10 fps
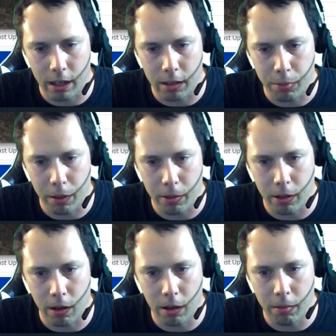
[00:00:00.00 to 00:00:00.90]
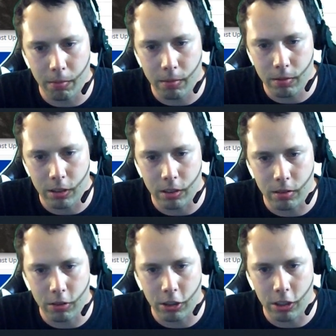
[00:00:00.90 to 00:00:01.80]
and pitman arm
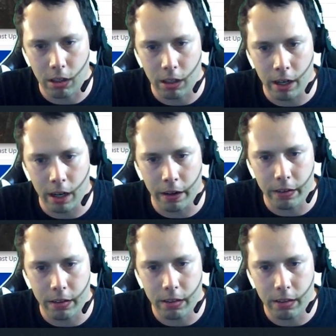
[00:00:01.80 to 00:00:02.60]
just chilling out.